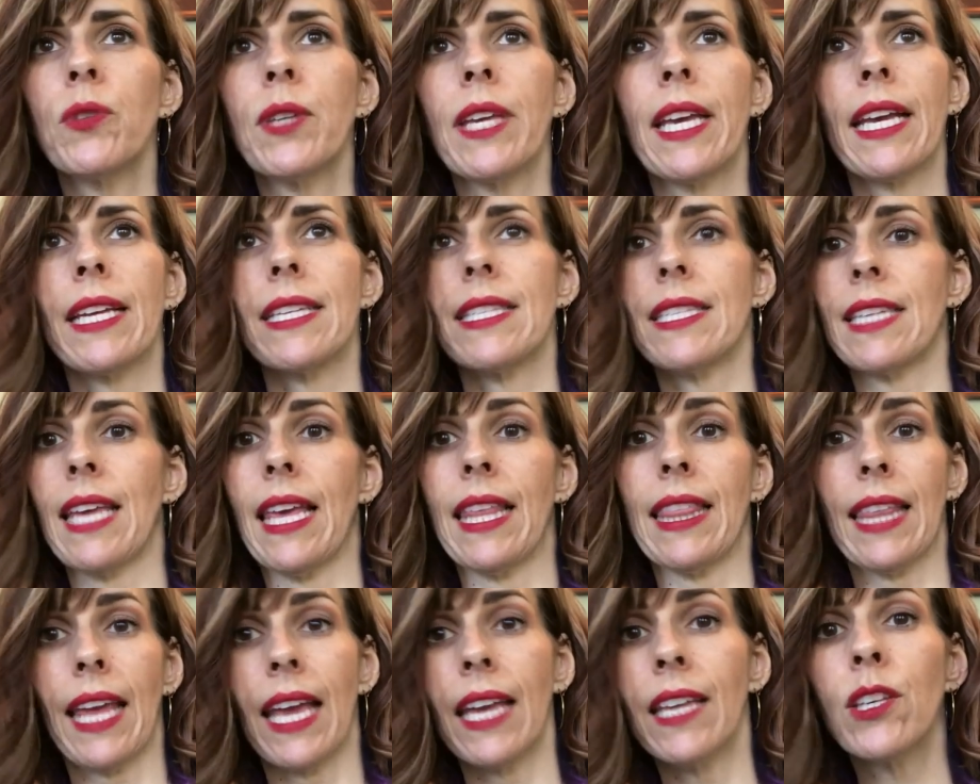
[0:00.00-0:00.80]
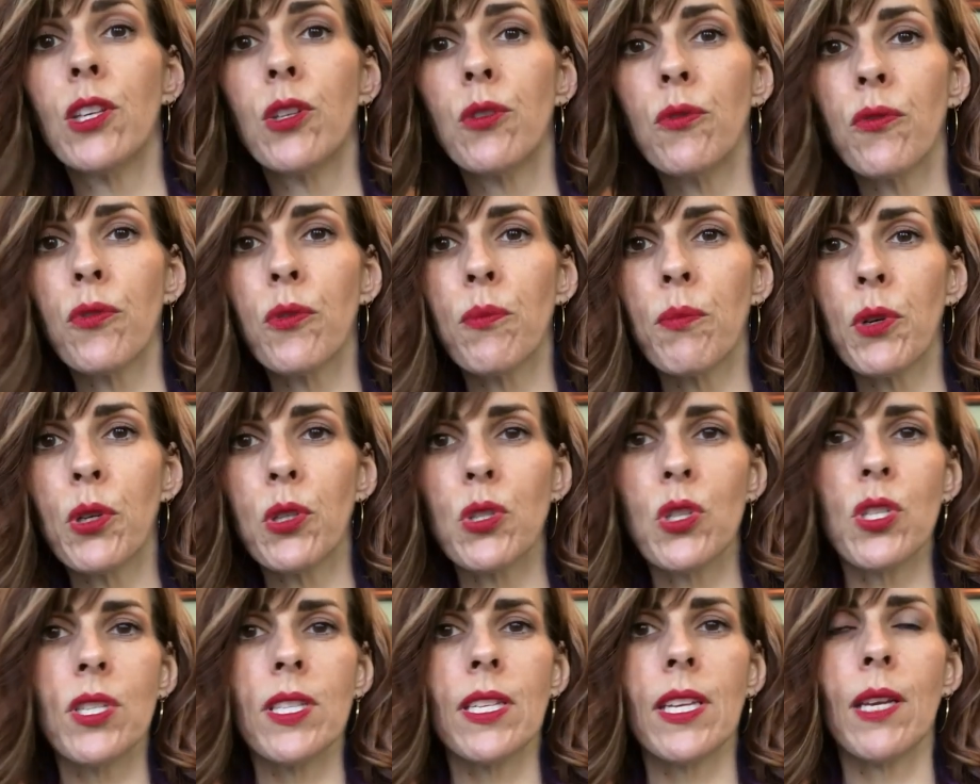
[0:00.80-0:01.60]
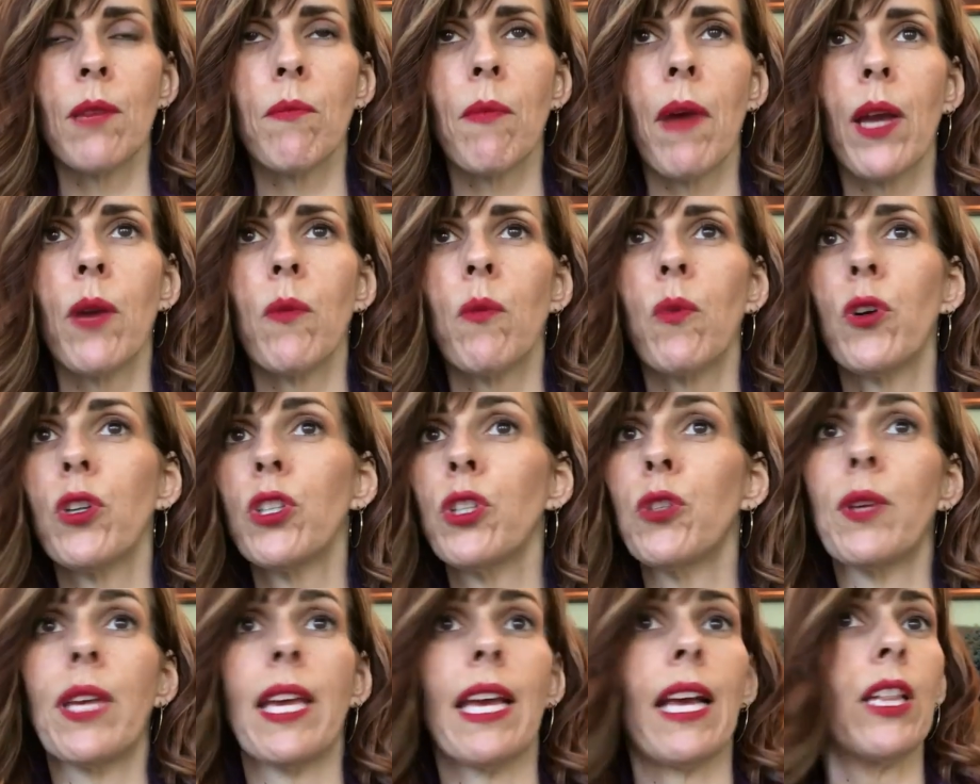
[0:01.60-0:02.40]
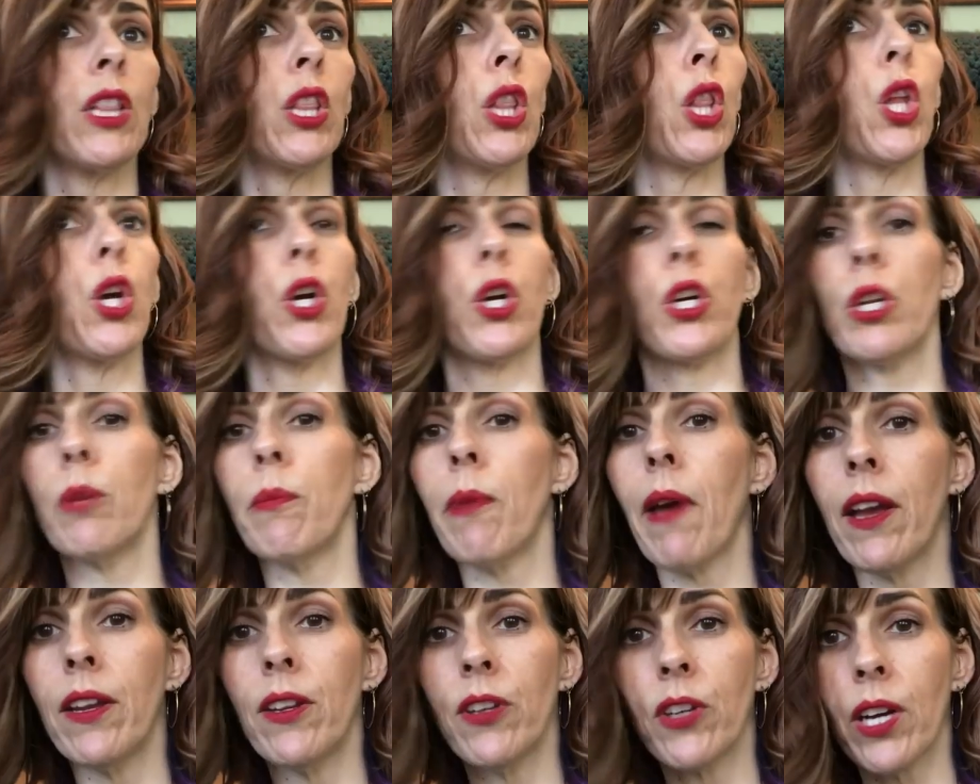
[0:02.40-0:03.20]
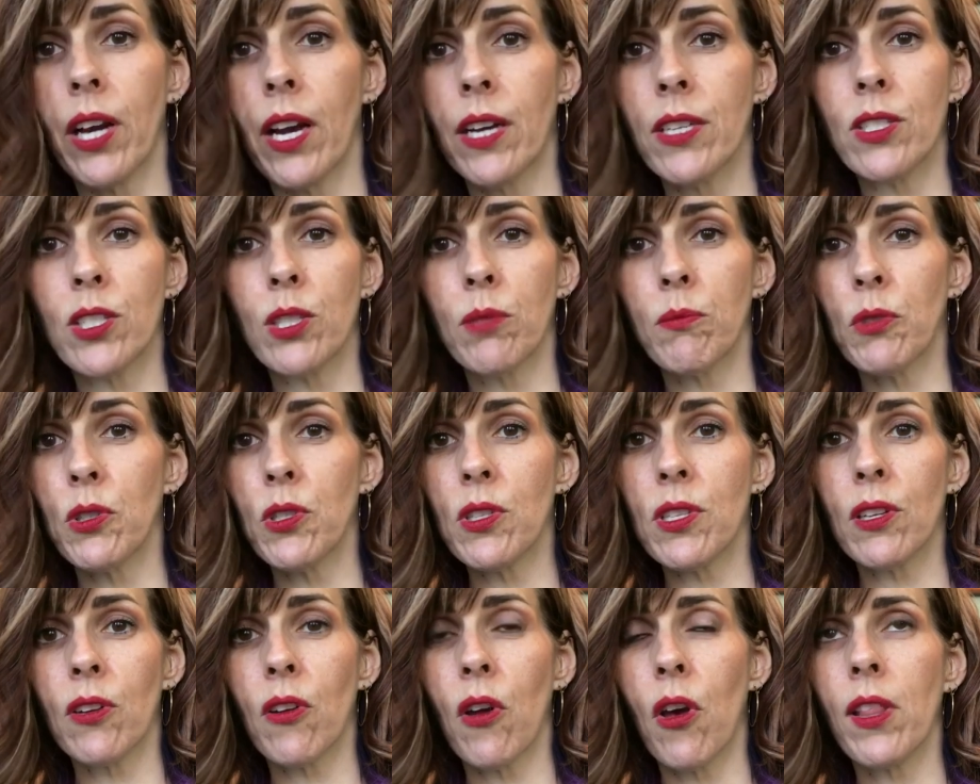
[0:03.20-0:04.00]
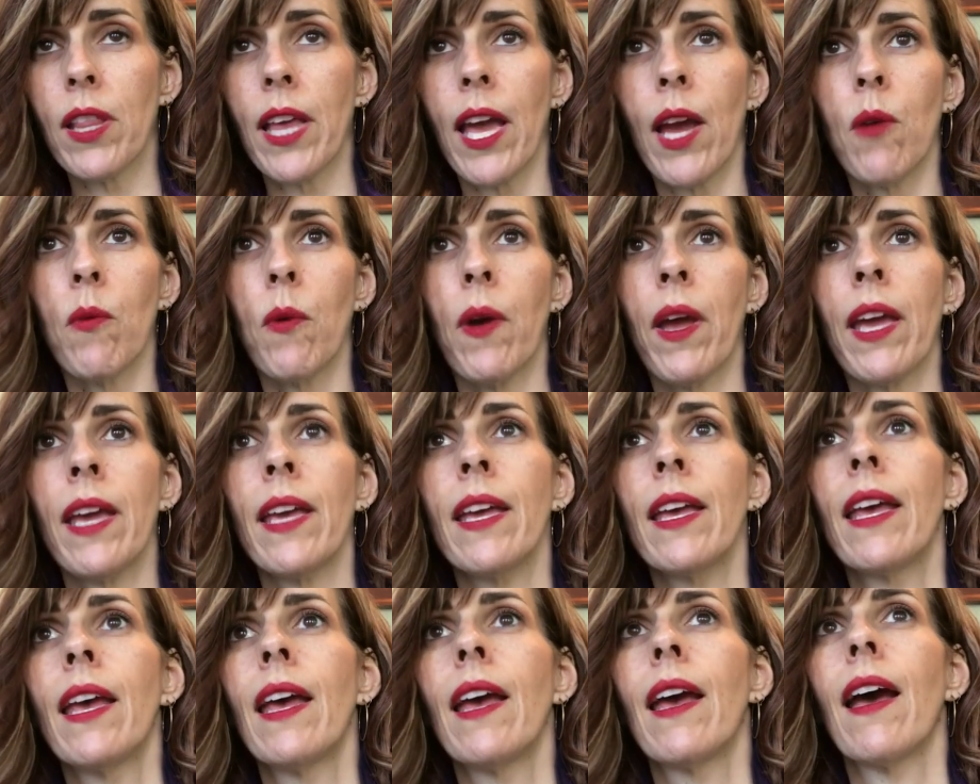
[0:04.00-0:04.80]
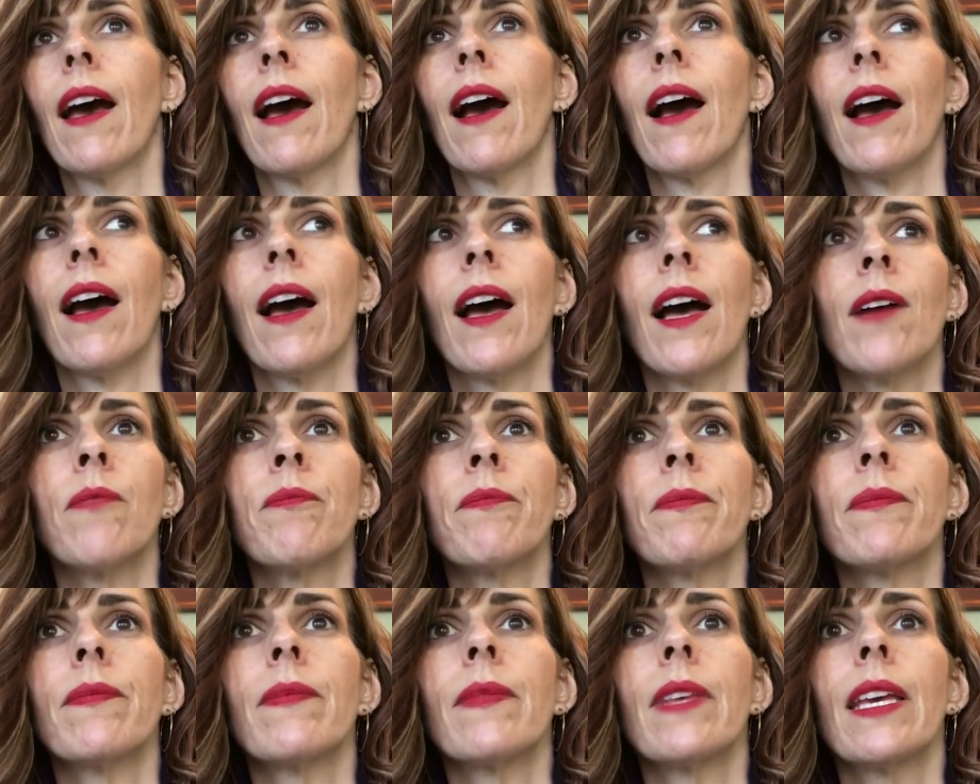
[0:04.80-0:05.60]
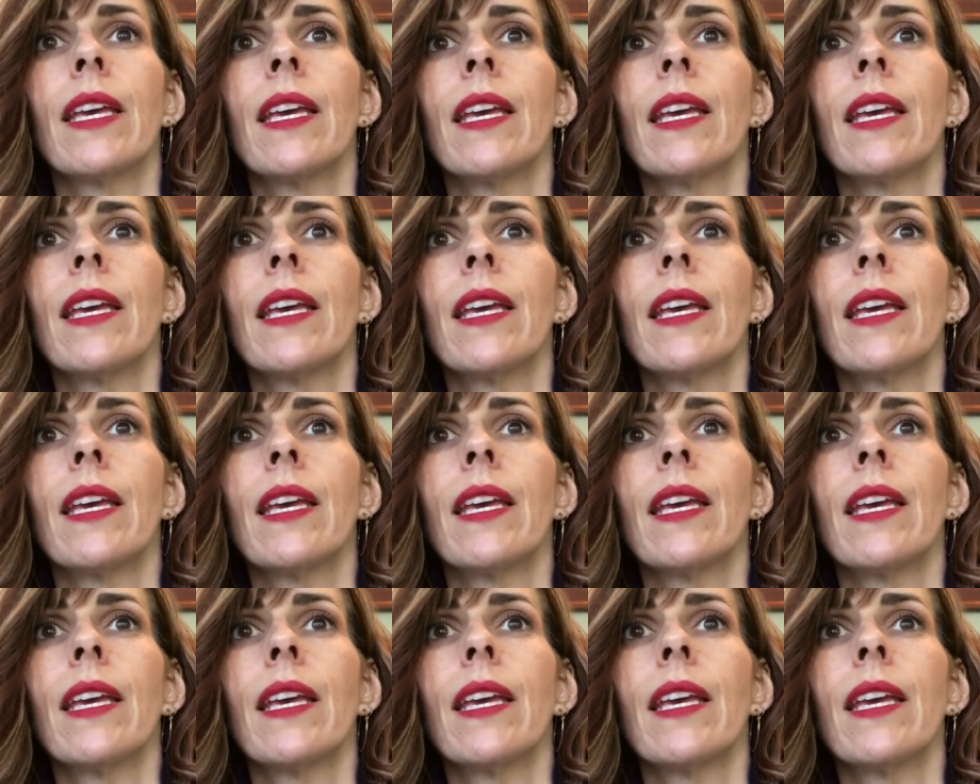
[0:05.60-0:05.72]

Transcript: You can't say thank you for purchasing my work. You can't learn about your customers at all that way. Um,